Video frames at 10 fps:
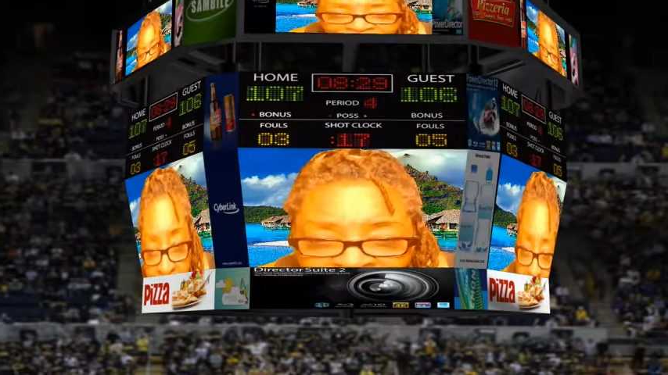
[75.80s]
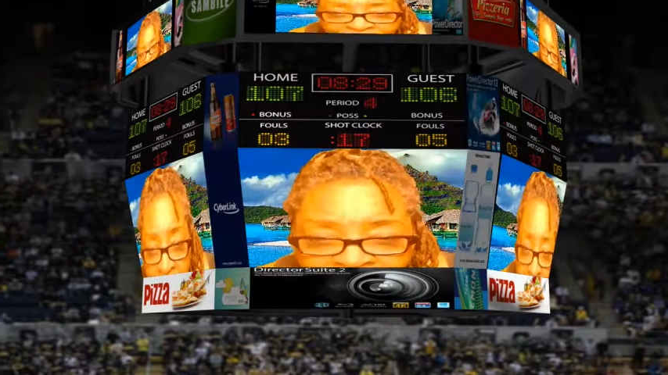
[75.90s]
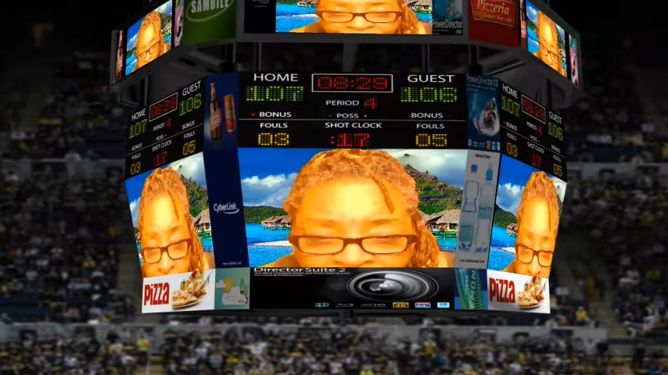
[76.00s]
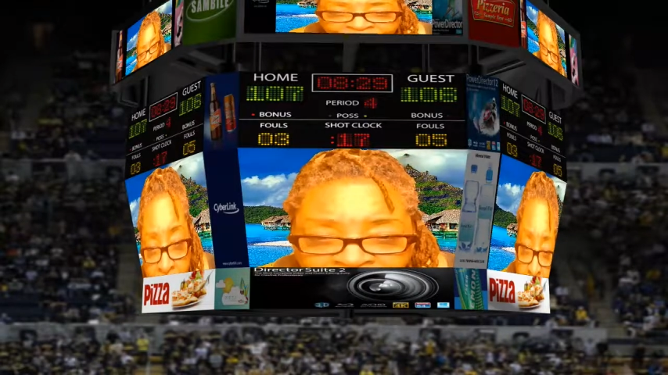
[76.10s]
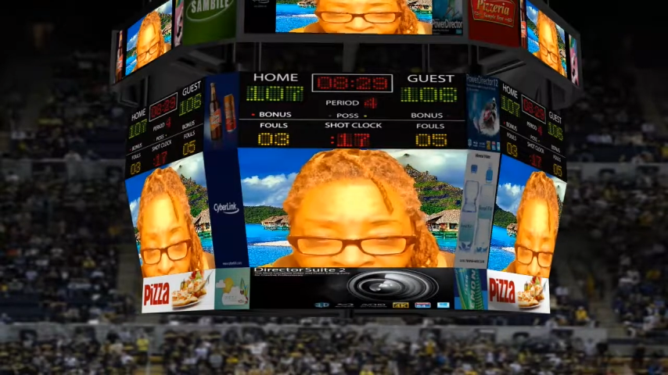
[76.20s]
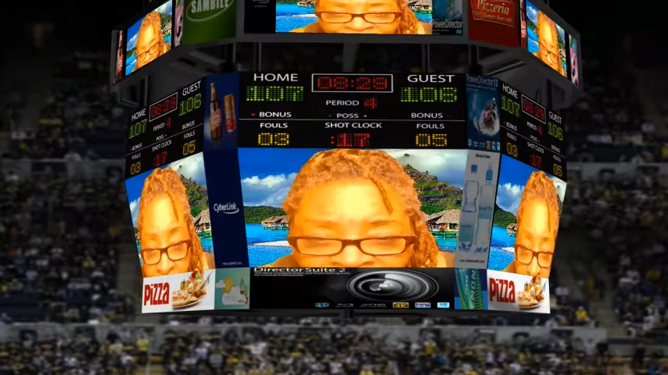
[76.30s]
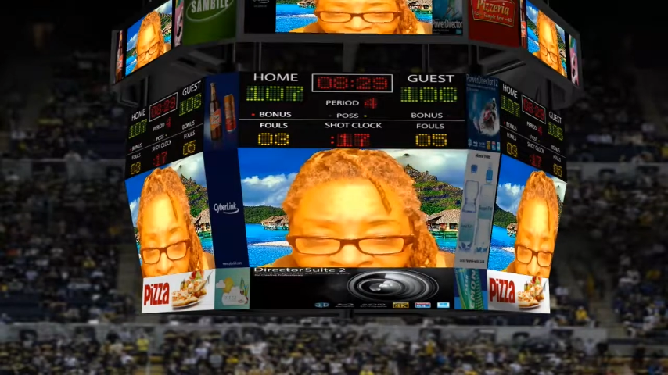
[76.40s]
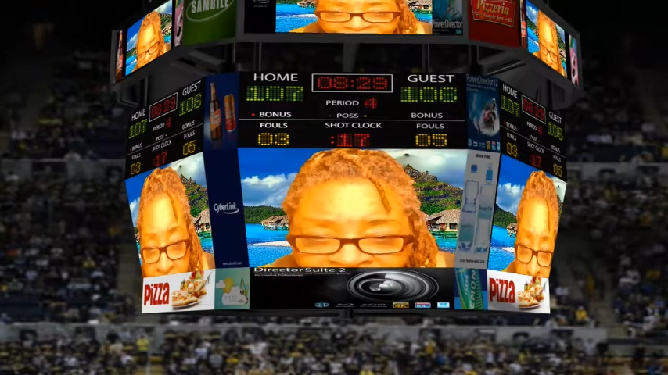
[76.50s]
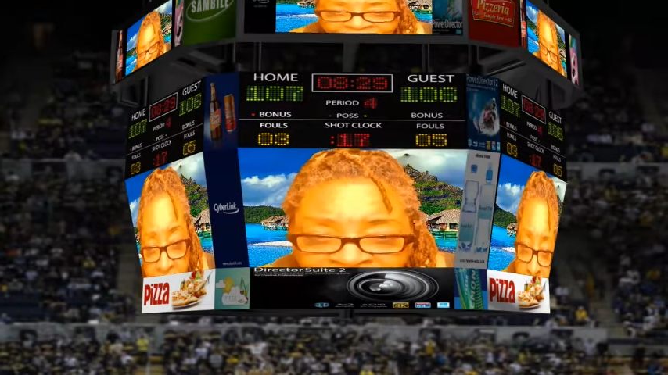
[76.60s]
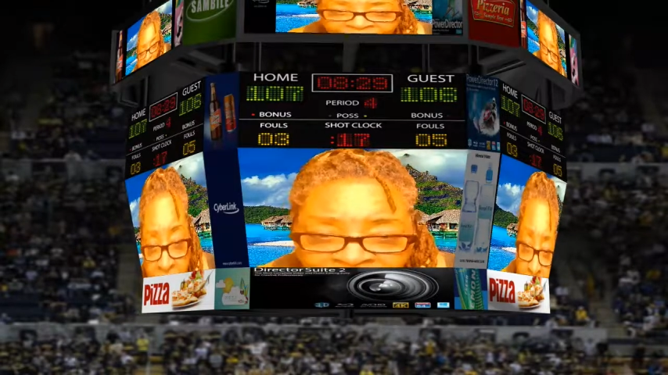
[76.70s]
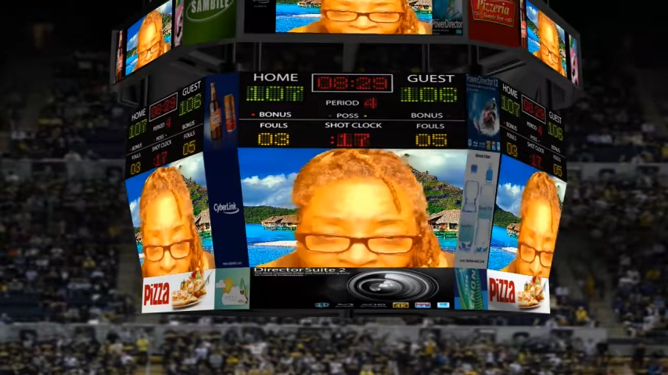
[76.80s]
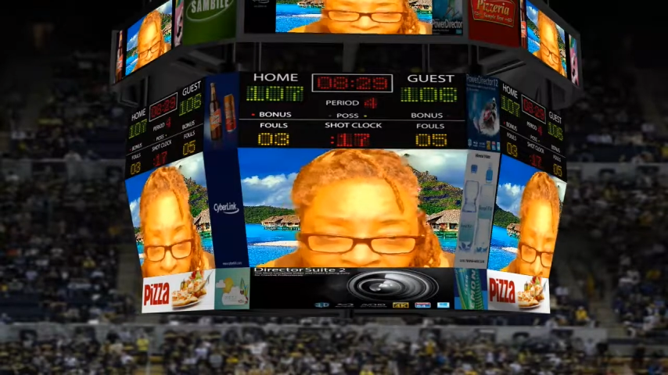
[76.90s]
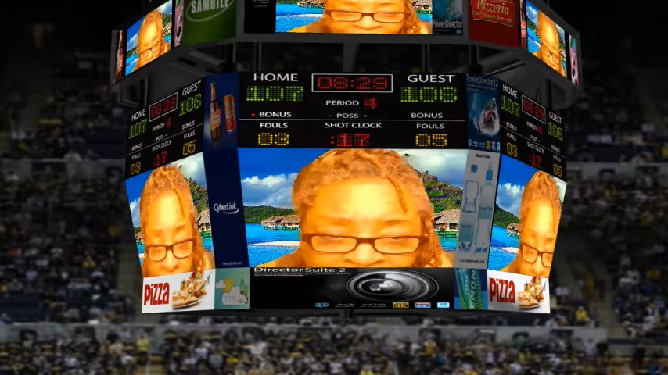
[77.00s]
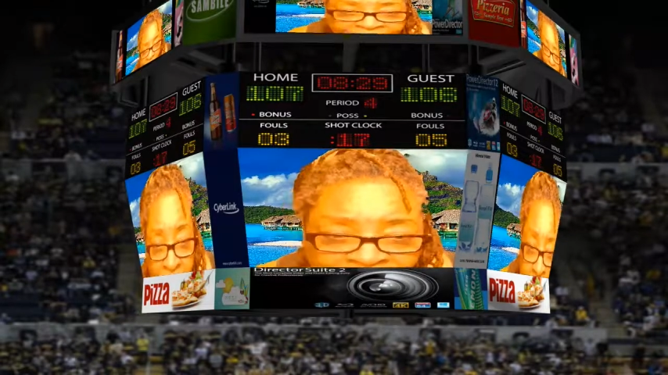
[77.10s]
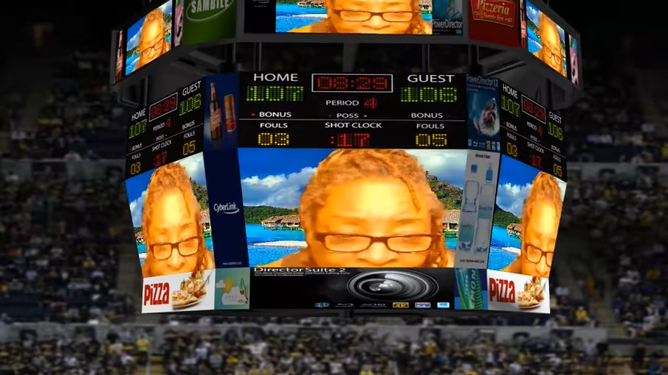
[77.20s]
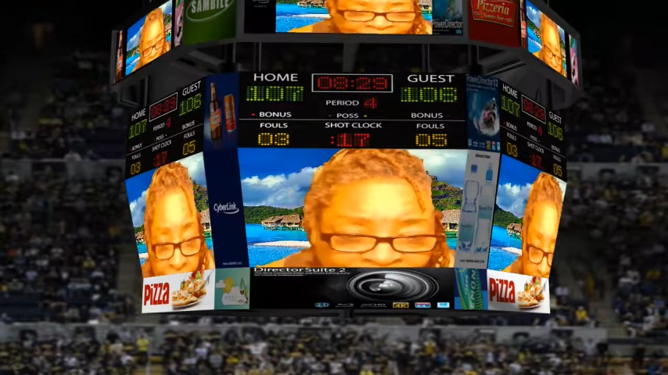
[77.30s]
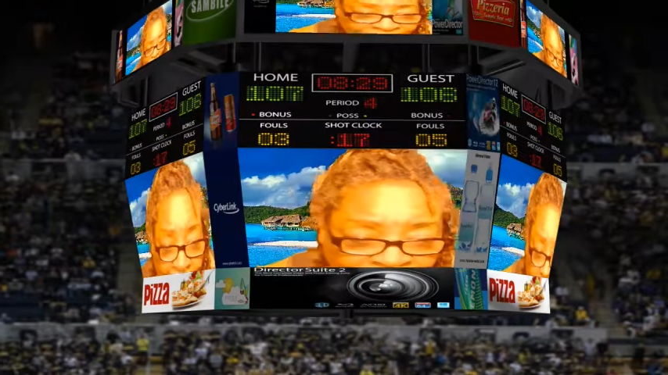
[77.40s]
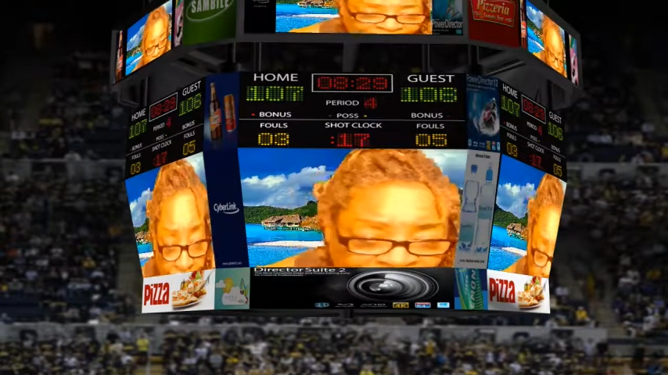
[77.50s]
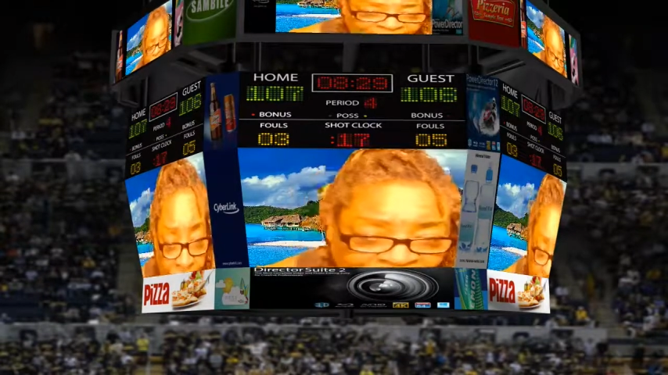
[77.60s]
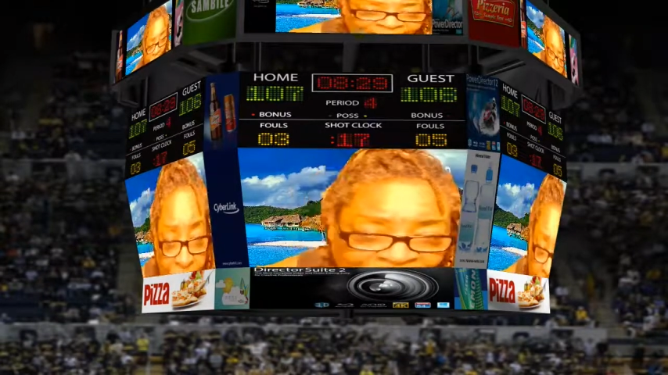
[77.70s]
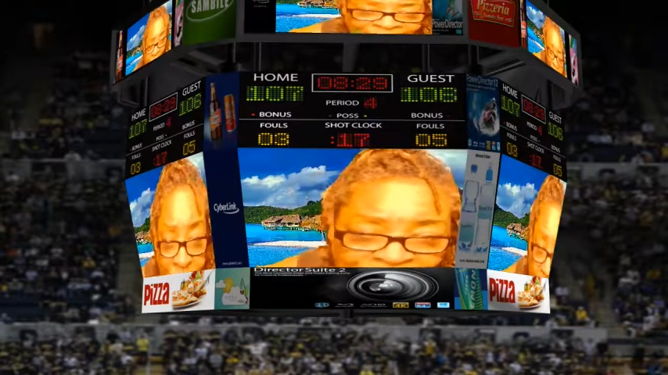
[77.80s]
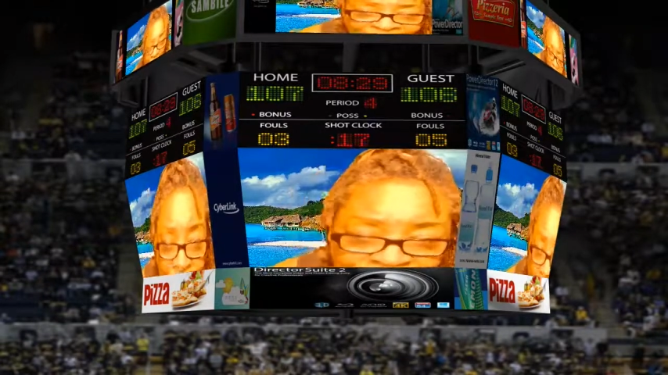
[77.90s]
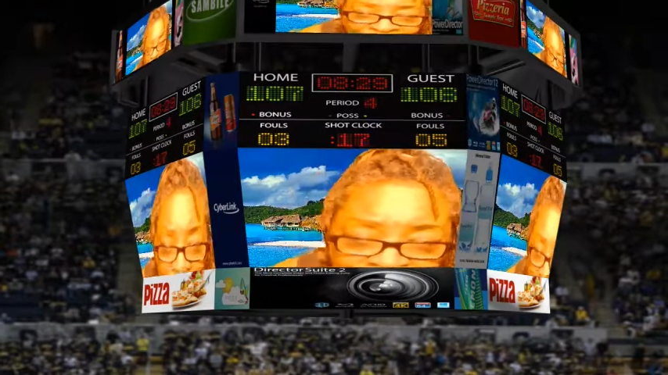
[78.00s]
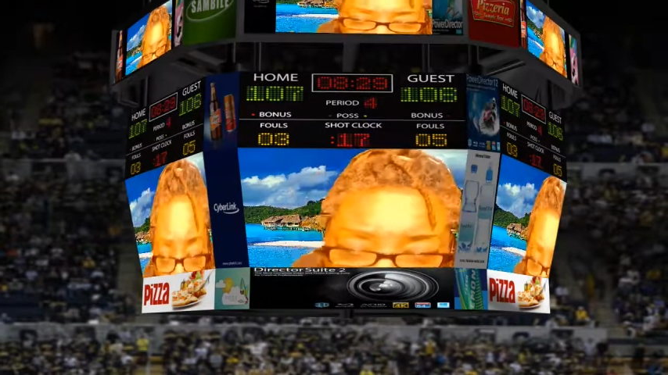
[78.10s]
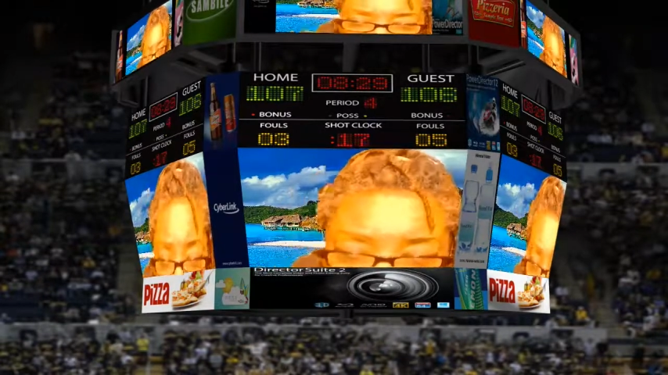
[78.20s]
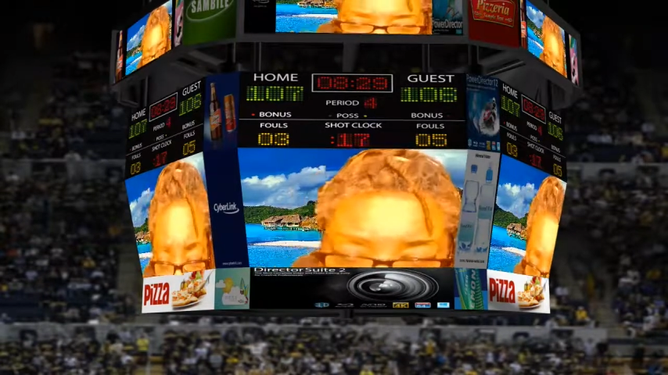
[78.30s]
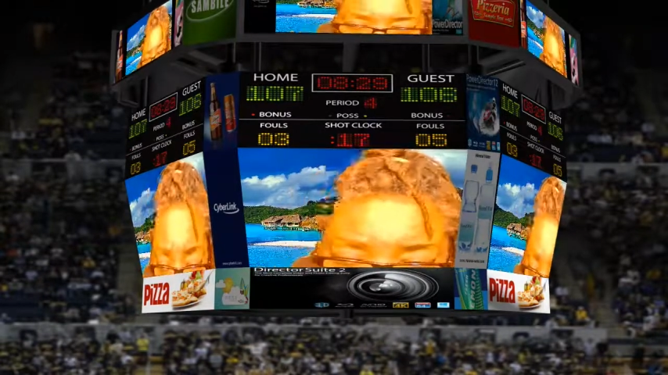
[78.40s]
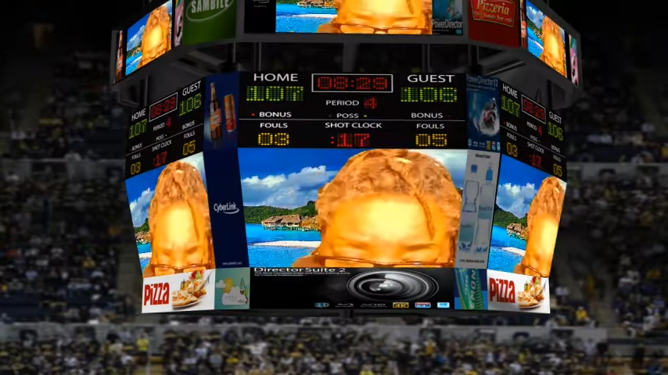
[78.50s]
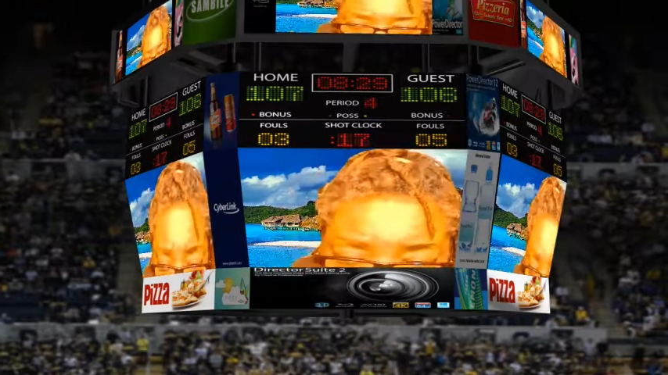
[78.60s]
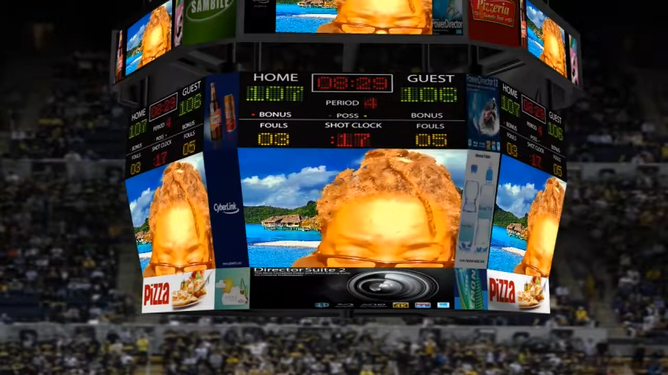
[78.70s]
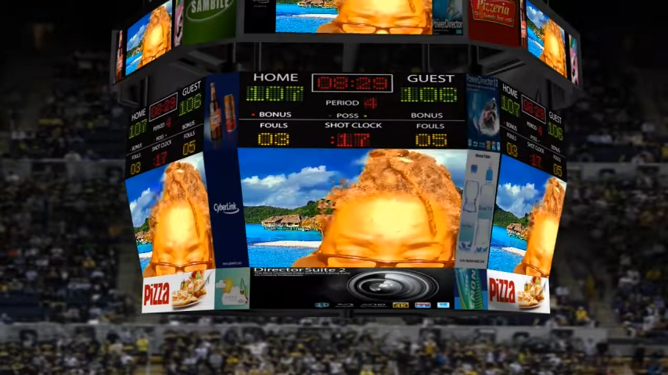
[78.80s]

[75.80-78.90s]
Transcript: No face is visible, so there are no lips to read.